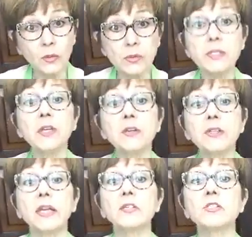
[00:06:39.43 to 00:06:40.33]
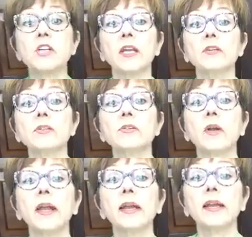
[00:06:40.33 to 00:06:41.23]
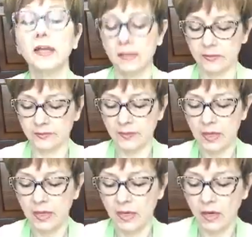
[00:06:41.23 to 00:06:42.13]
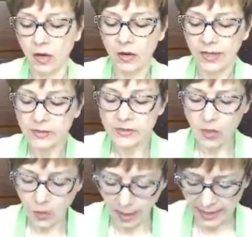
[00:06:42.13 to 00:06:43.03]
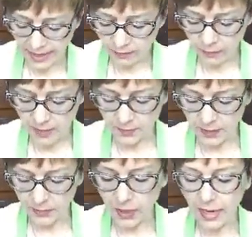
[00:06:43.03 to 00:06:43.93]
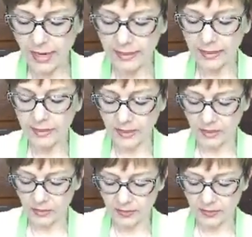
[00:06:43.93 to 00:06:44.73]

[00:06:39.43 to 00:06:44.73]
See, your taste changes, right? All right, so I have my butter hot in here.